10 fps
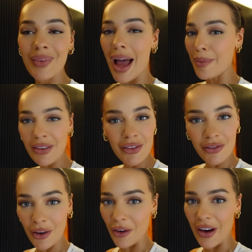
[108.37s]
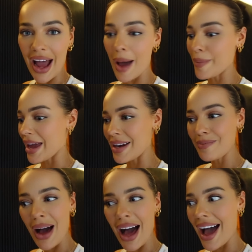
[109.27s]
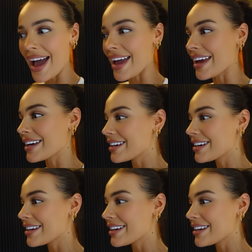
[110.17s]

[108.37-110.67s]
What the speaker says: I'm living for it. I'm in my,